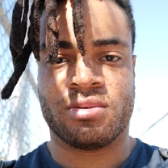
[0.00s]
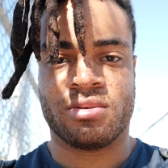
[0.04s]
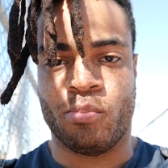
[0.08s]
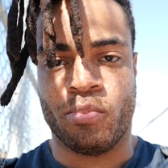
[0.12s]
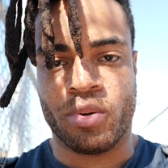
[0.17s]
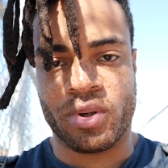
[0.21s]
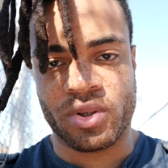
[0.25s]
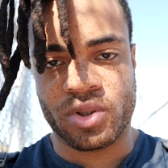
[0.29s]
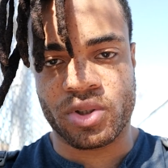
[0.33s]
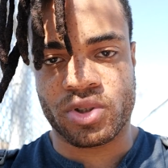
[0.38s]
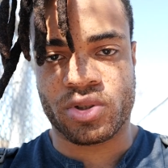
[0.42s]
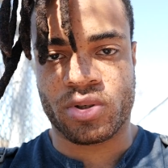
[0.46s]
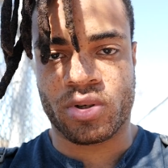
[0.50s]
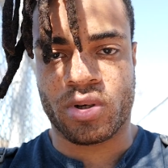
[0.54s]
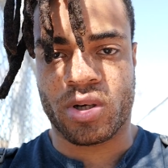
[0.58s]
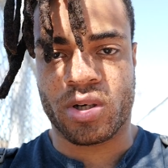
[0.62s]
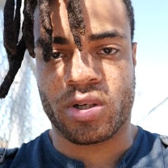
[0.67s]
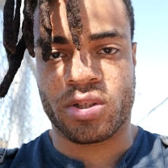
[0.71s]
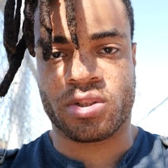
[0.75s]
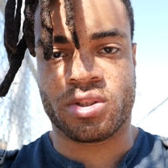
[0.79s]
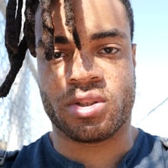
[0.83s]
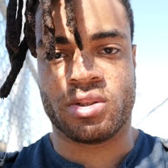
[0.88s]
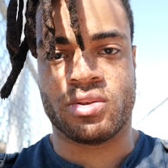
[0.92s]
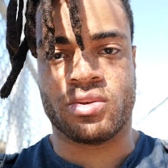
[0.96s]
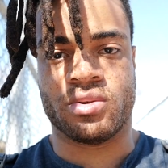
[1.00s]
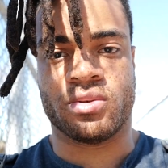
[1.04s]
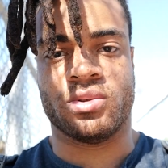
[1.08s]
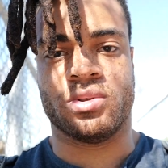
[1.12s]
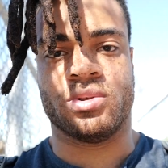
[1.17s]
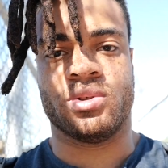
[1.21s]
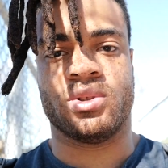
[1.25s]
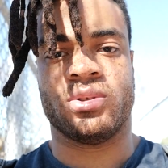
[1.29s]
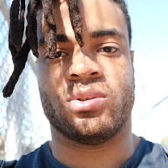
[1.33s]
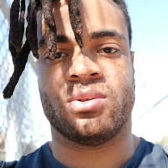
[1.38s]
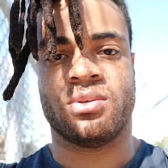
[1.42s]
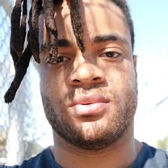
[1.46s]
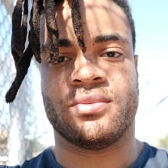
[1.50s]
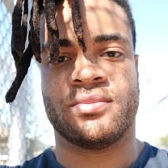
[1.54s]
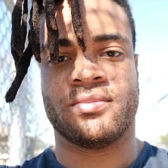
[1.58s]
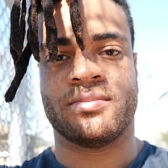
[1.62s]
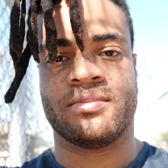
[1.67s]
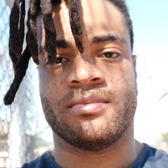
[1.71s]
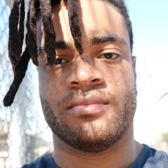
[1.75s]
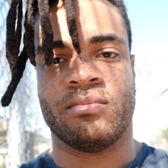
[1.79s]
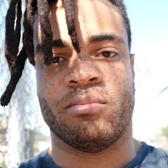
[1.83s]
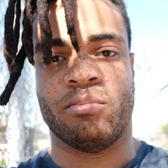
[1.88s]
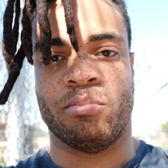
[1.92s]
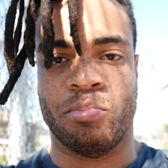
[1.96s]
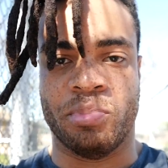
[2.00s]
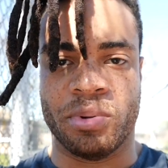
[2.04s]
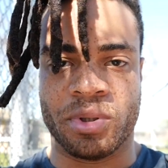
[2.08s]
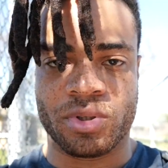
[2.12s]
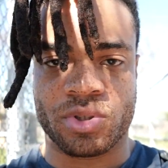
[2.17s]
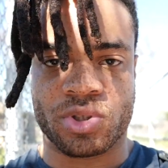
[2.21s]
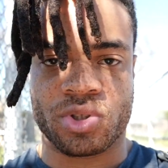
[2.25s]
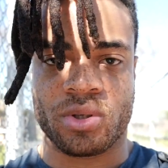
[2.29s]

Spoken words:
Build your arsenals. Build